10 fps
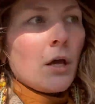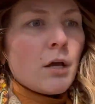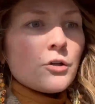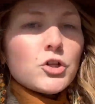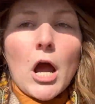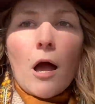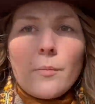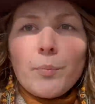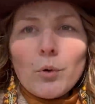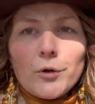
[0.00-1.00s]

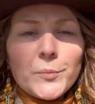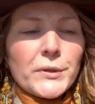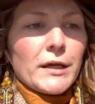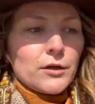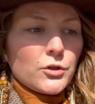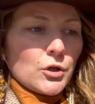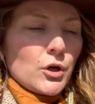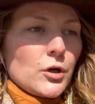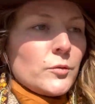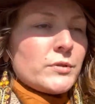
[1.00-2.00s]
chop or blend your
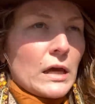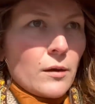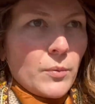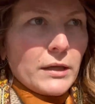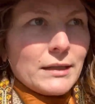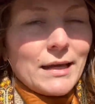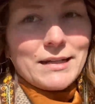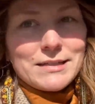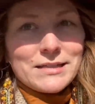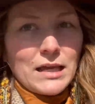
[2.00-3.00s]
herbs up and let
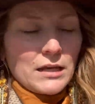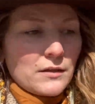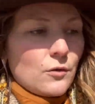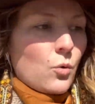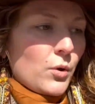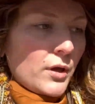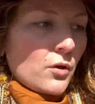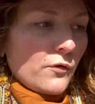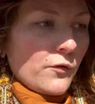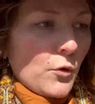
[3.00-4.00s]
it sit in the
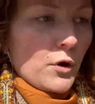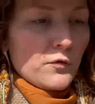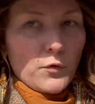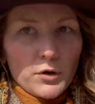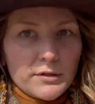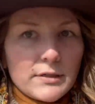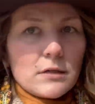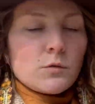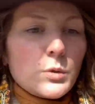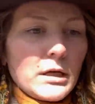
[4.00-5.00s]
oil for 4 to
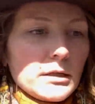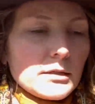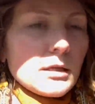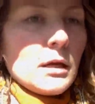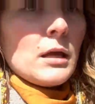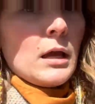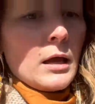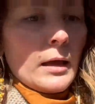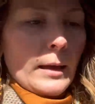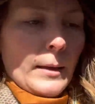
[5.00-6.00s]
6 weeks,
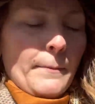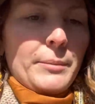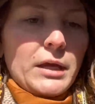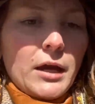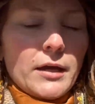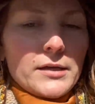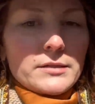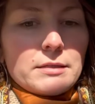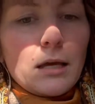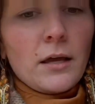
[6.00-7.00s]

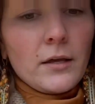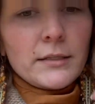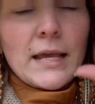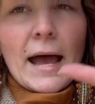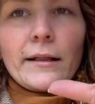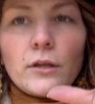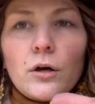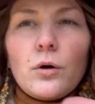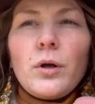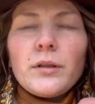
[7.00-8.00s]
because
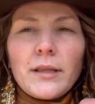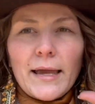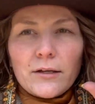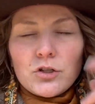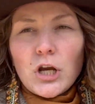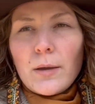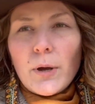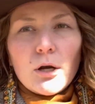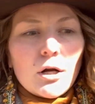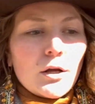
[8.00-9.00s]
tallow, like shea
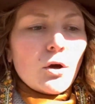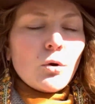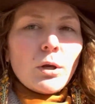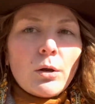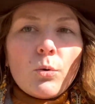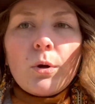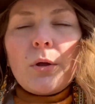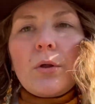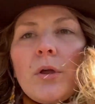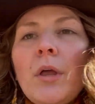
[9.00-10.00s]
butter and coconut
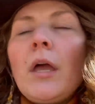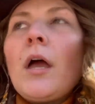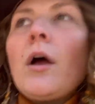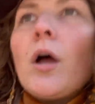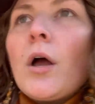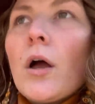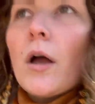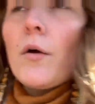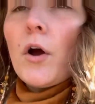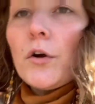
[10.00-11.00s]
oil,
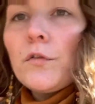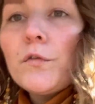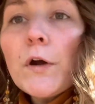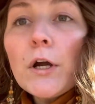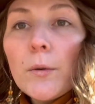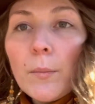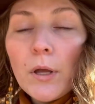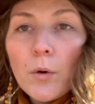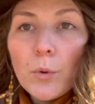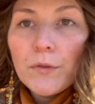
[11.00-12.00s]
are firm
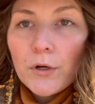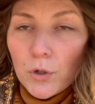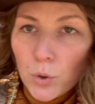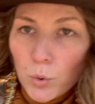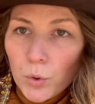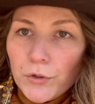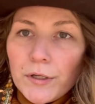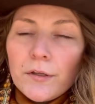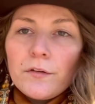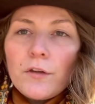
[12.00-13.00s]
when they're cooled.
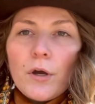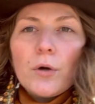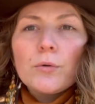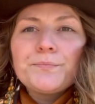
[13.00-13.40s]
So